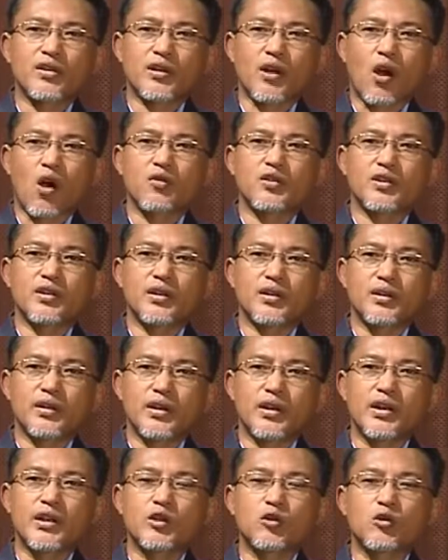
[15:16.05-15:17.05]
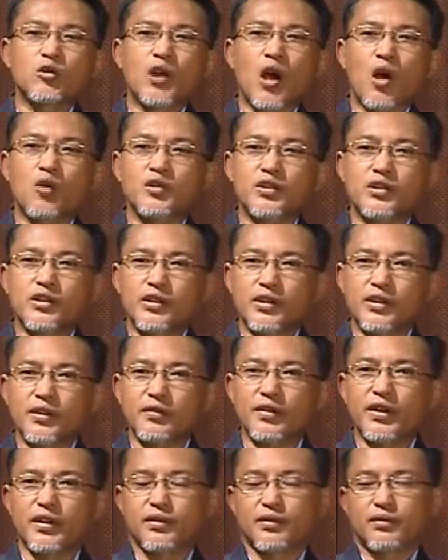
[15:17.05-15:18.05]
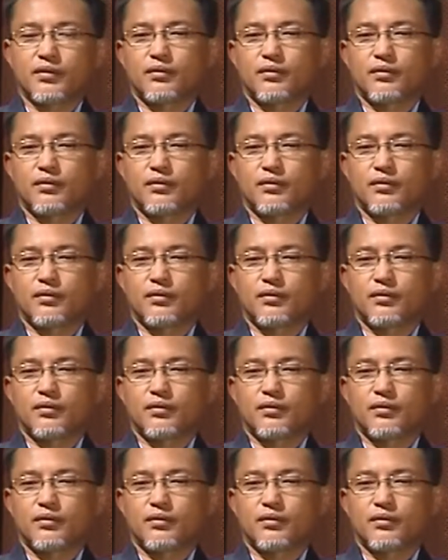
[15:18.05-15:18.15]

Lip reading: Council in 2007,